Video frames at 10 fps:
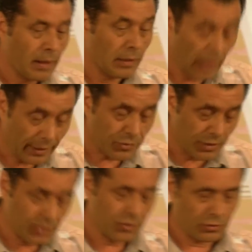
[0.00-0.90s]
like
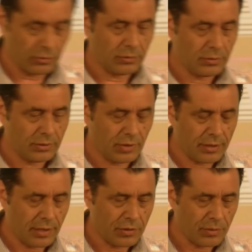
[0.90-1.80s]
traditional
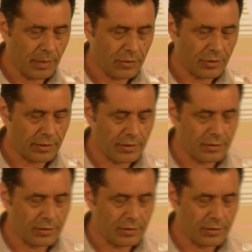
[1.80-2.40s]
citation metrics,